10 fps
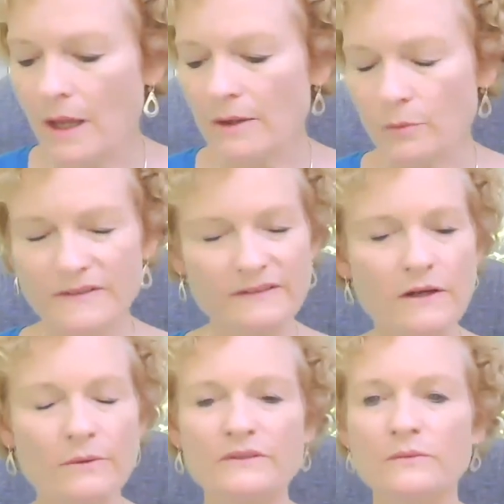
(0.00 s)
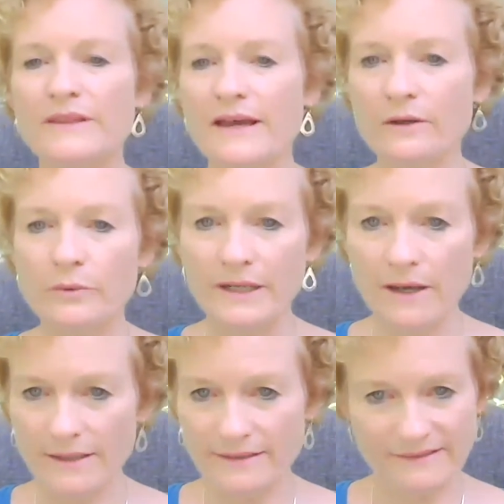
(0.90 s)
it wasn't always with equity
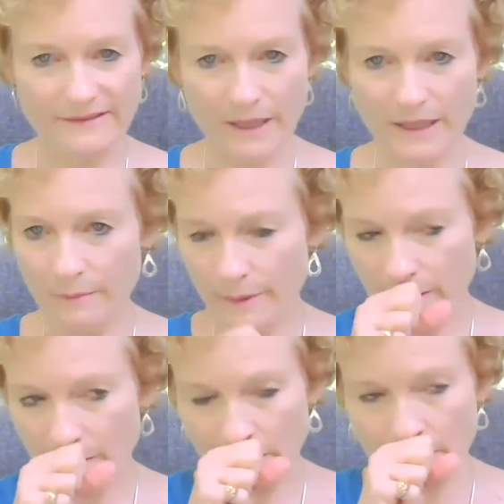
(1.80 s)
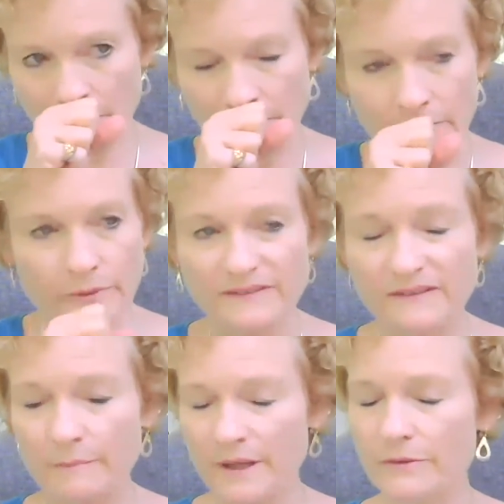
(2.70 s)
audits. It might have been with
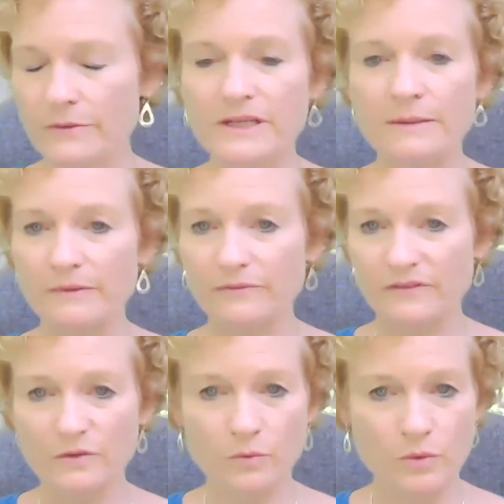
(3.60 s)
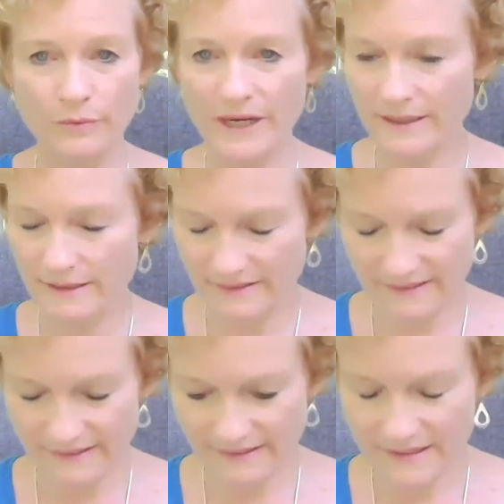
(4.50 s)
some other type of school readiness
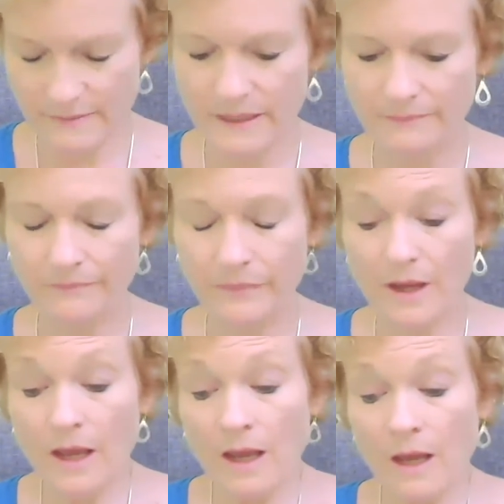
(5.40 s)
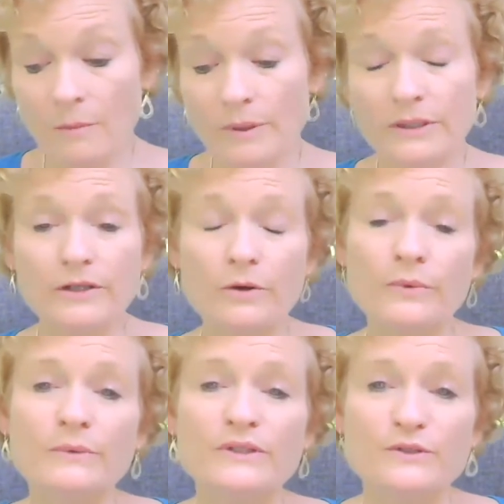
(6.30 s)
assessment. But,
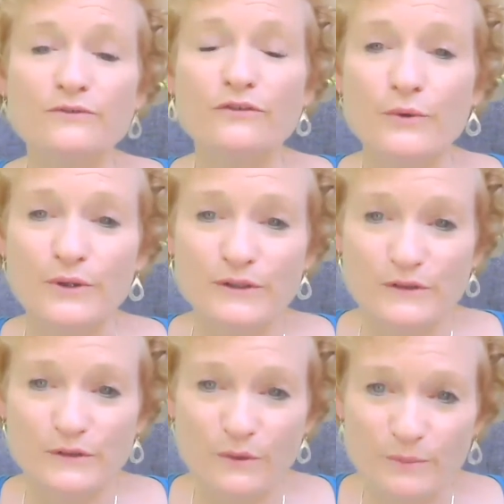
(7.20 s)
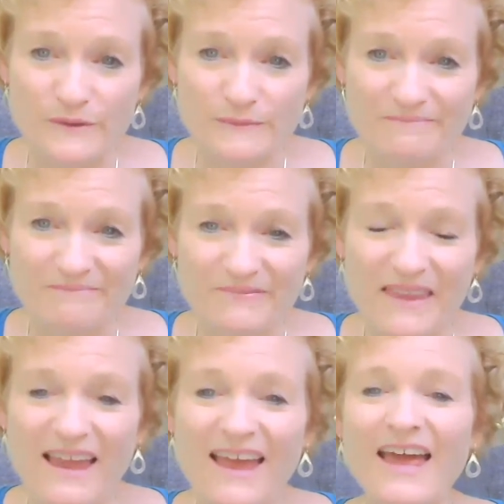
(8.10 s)
we would do focus groups.
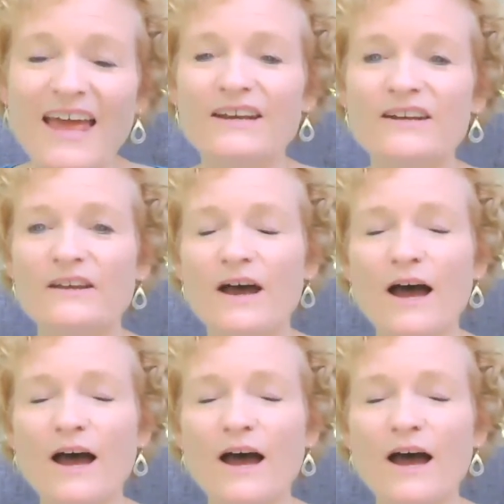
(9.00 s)
And